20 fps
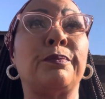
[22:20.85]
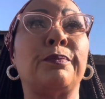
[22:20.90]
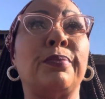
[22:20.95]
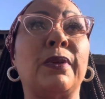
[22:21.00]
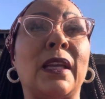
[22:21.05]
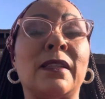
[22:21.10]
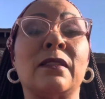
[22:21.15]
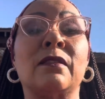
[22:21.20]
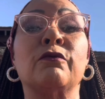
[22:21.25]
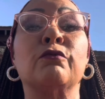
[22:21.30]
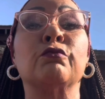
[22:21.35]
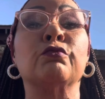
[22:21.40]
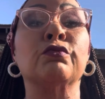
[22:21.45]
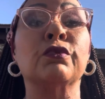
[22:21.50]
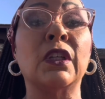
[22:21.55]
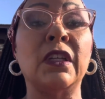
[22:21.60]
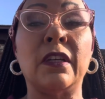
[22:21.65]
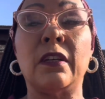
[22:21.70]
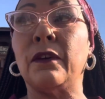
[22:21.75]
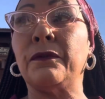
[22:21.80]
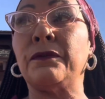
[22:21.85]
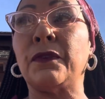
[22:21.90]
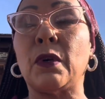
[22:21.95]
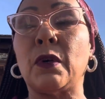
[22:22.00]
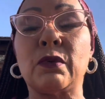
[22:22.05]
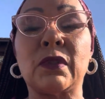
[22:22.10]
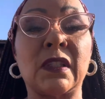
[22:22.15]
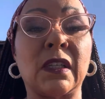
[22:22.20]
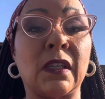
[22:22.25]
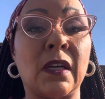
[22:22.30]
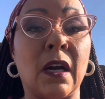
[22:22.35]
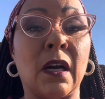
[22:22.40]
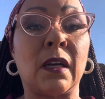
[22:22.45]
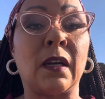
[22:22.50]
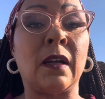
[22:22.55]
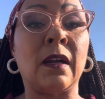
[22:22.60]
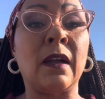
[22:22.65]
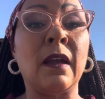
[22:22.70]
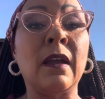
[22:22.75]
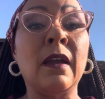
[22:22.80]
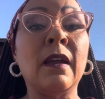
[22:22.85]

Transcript: placed some really good folks in Ghana,